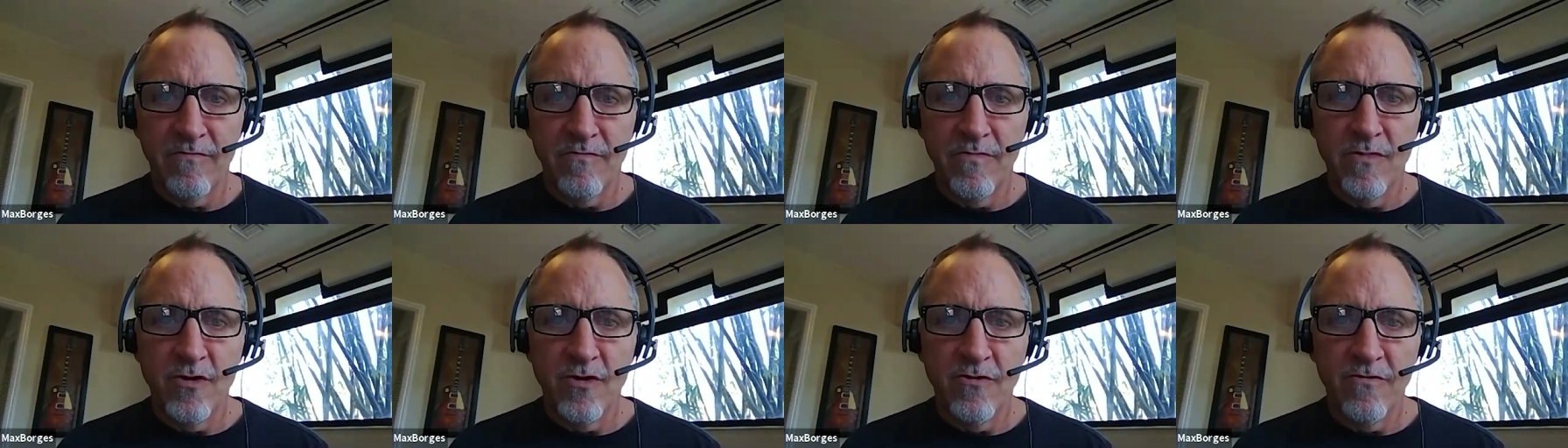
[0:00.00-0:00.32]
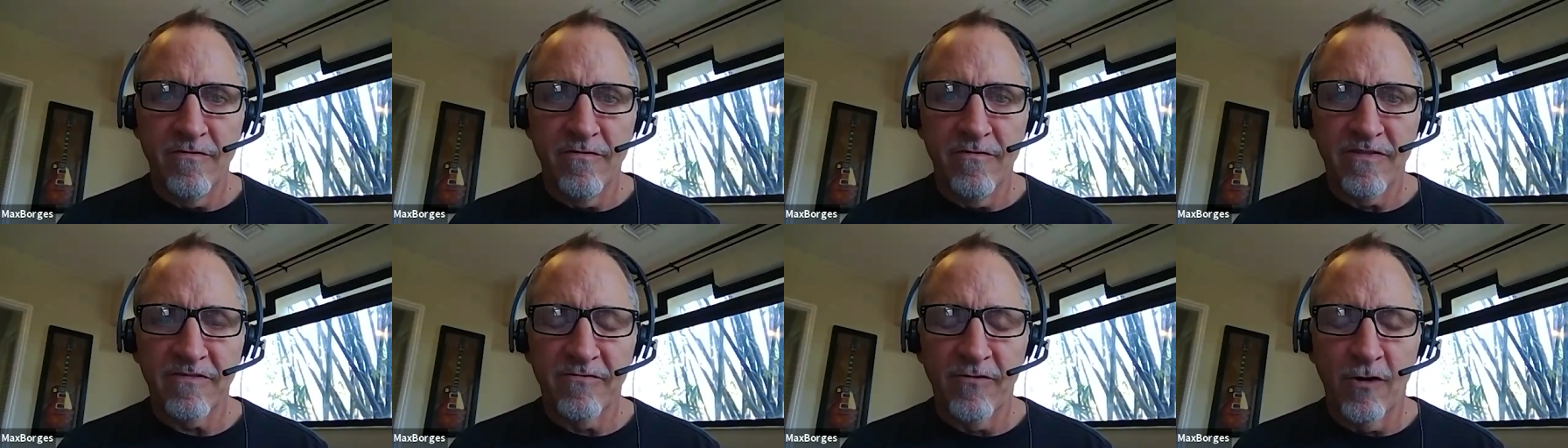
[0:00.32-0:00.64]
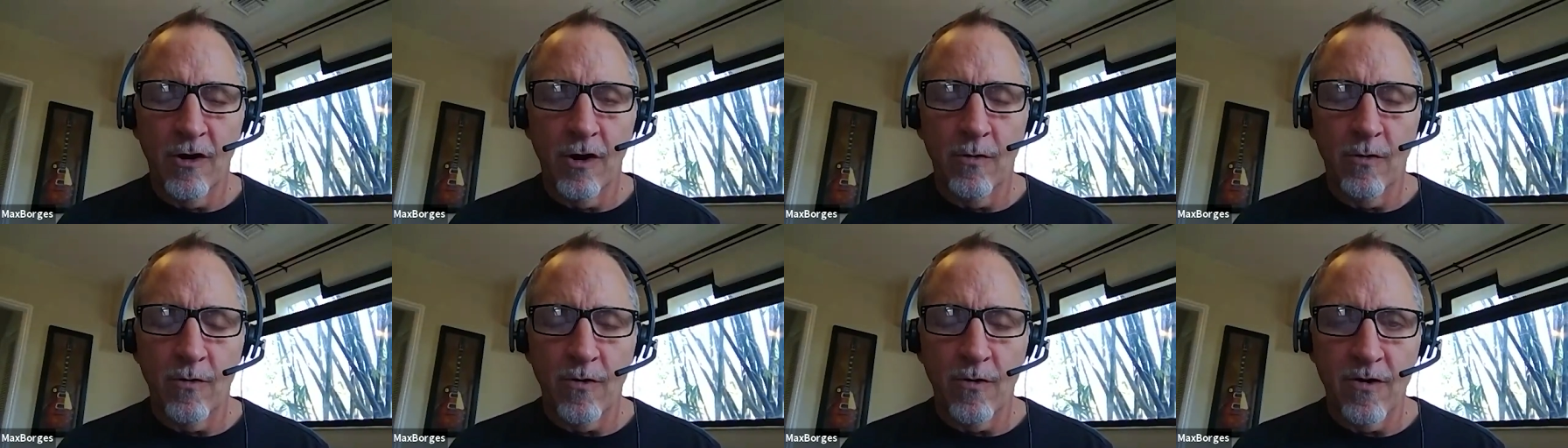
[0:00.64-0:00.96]
moves
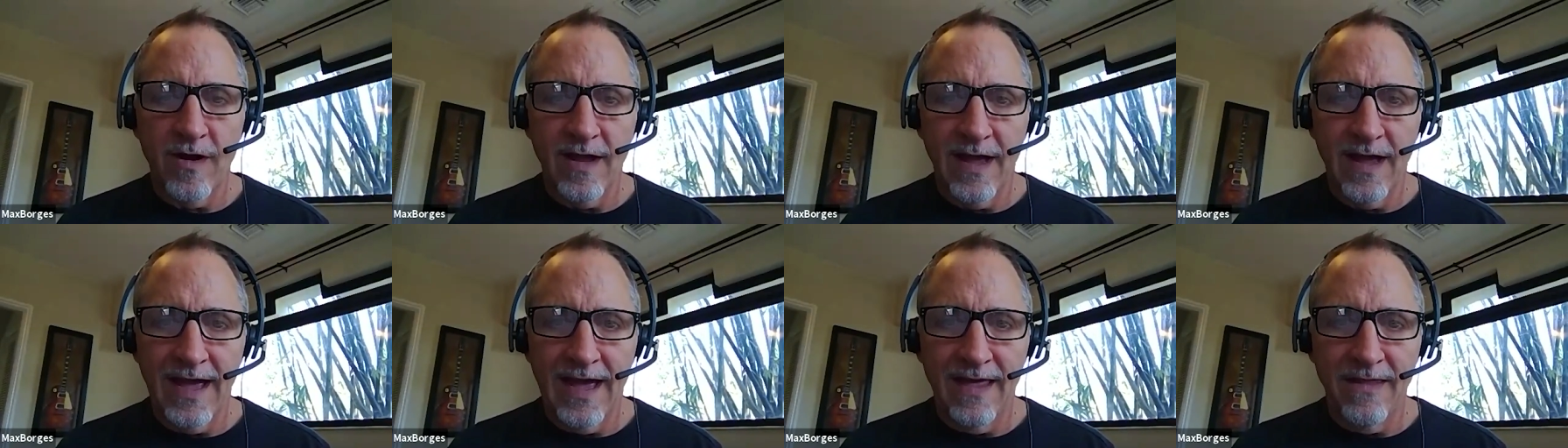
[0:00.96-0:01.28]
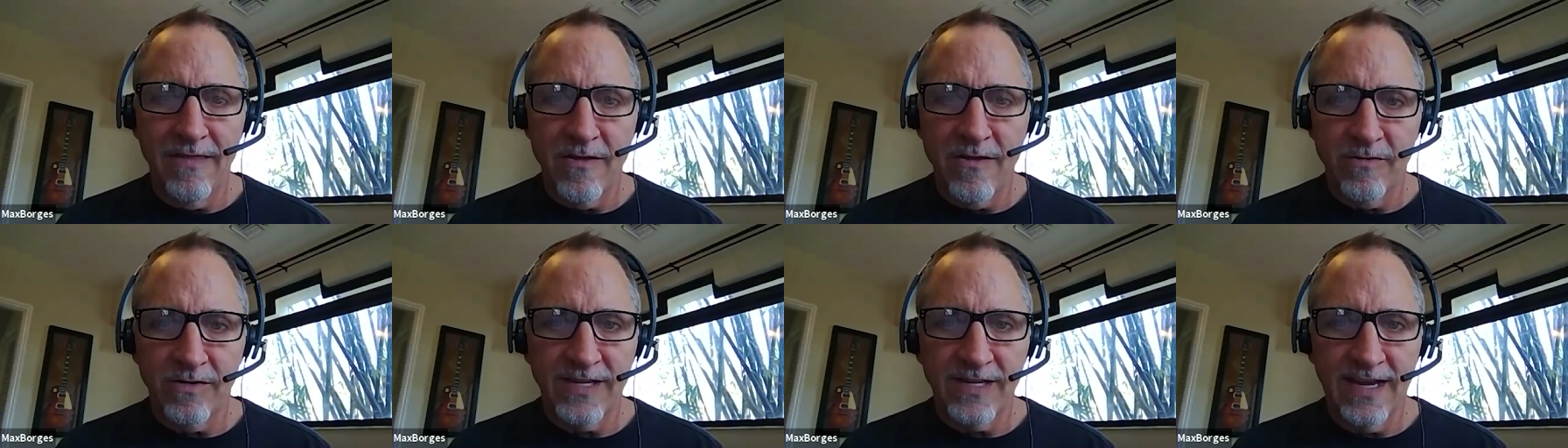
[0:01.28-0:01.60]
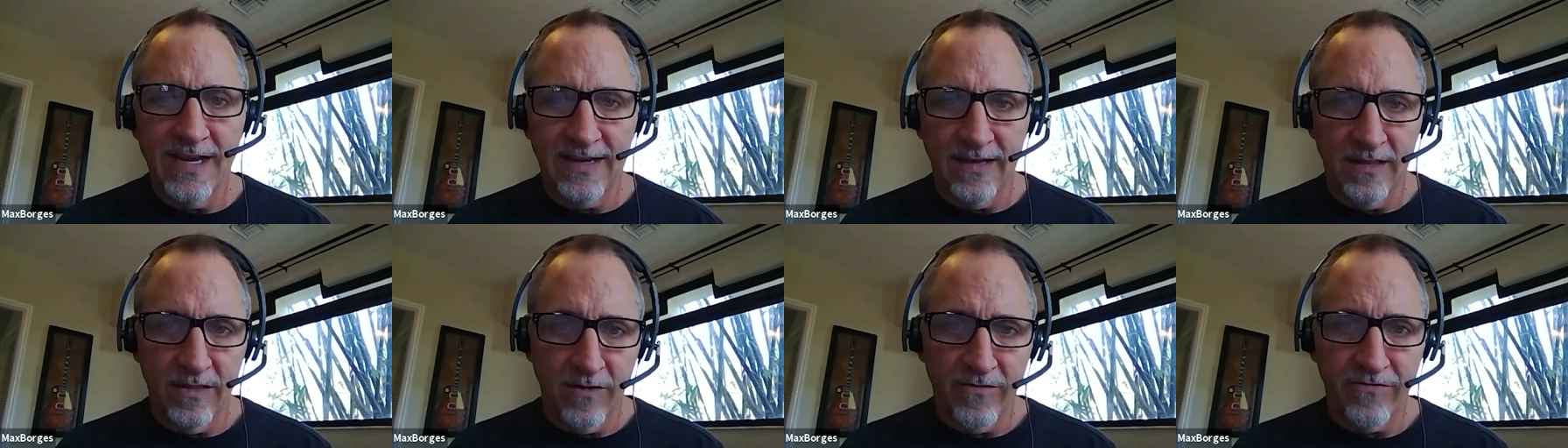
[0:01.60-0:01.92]
forward and they're
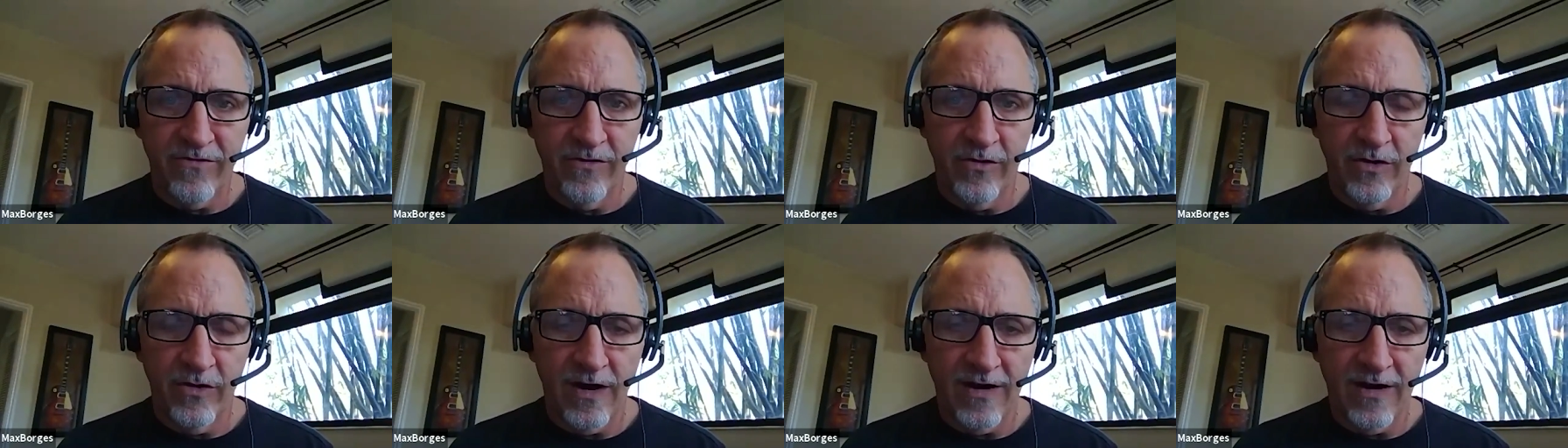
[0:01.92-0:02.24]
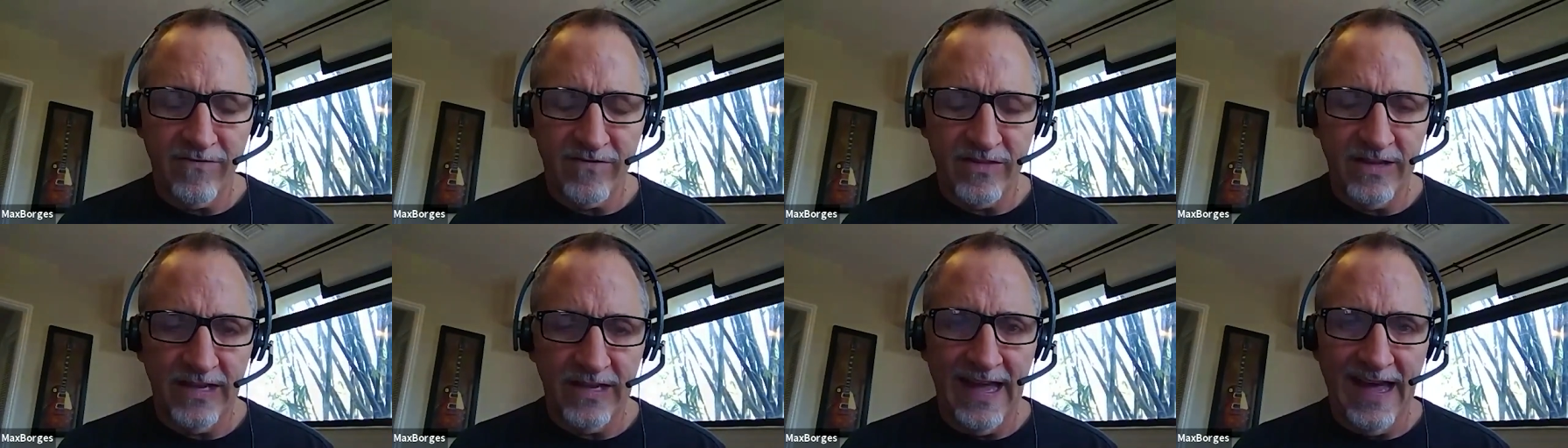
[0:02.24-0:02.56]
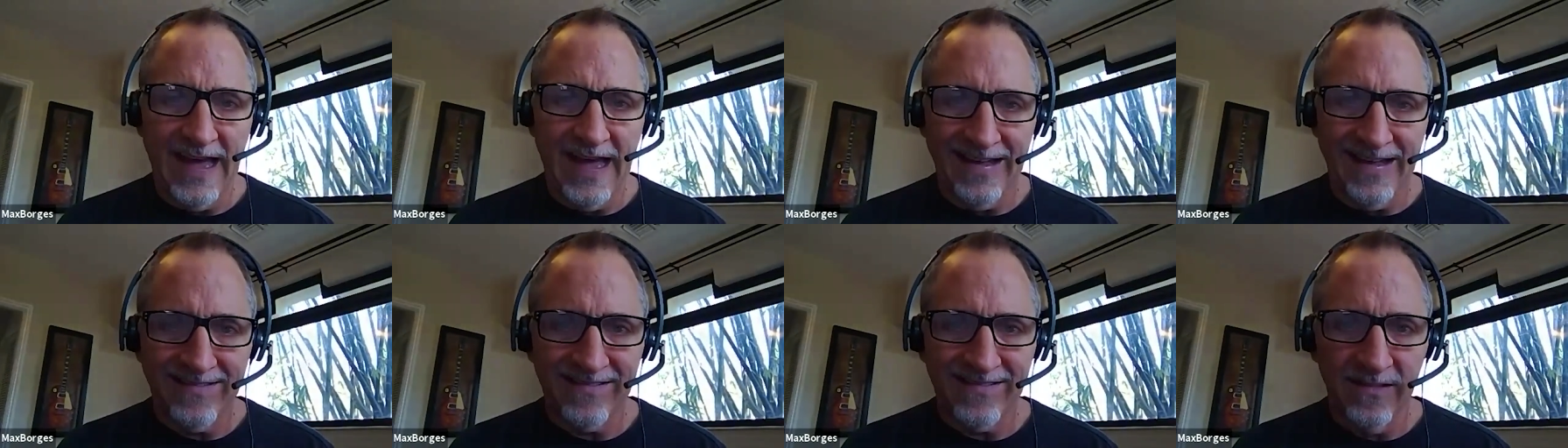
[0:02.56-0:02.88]
taking their foot off the
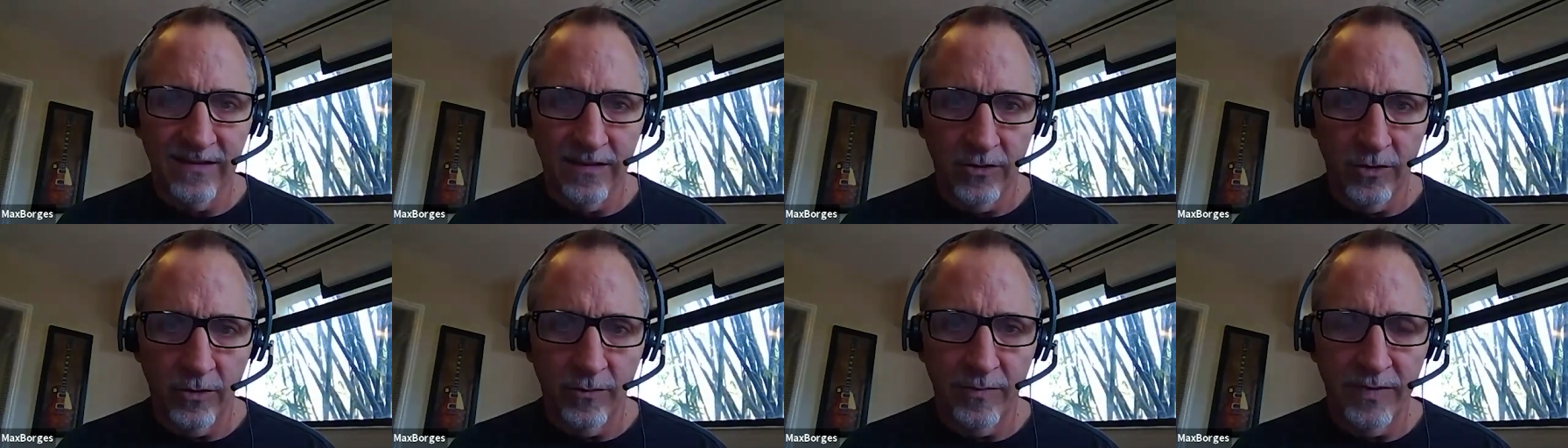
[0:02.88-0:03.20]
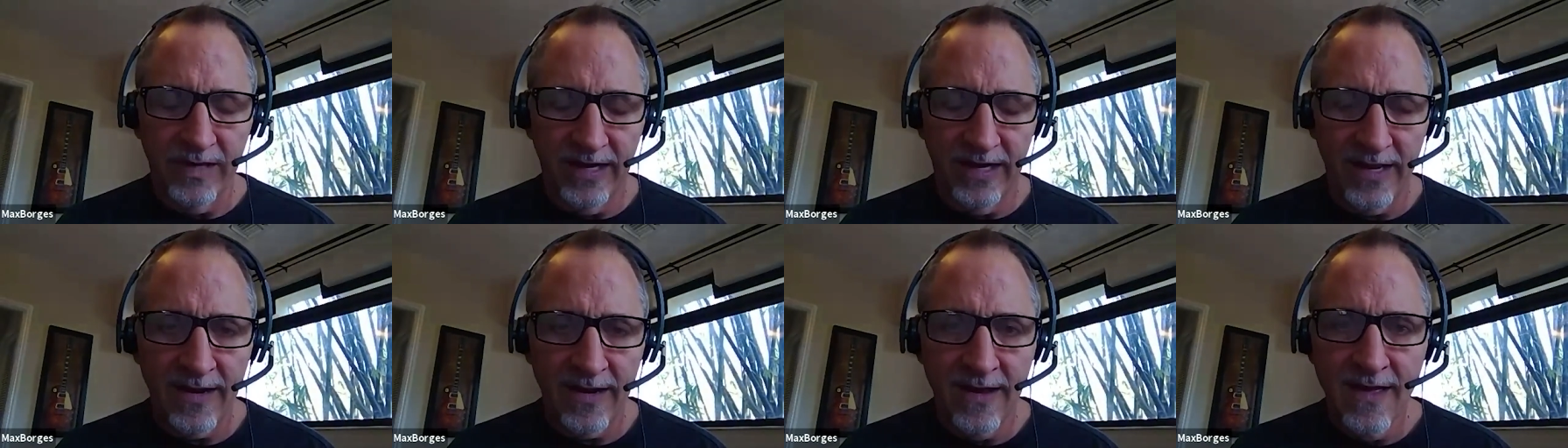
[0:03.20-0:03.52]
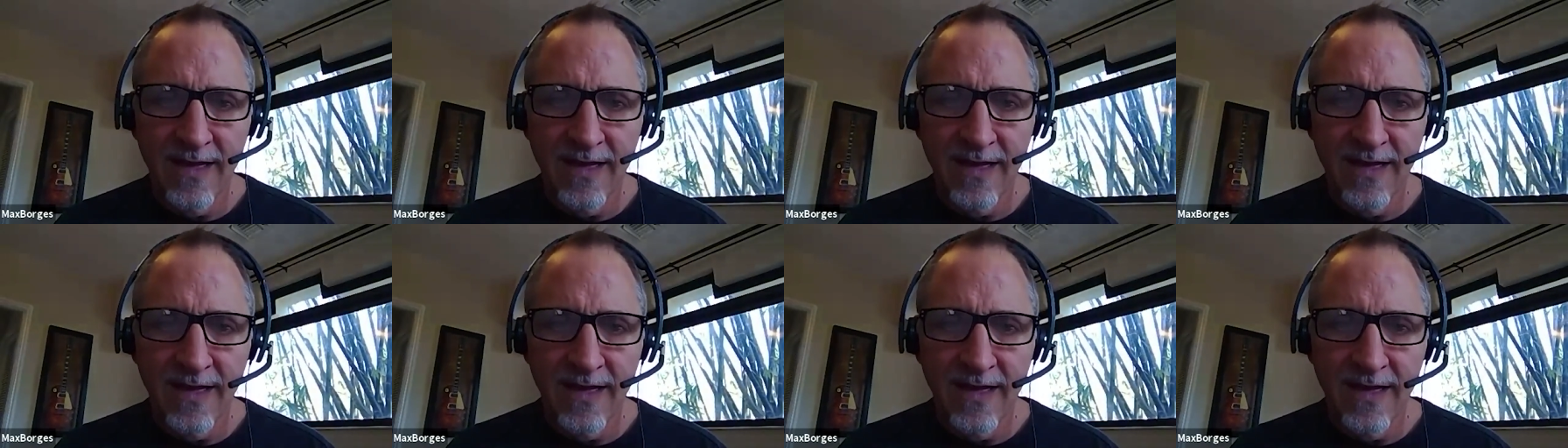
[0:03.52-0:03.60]
gas a little bit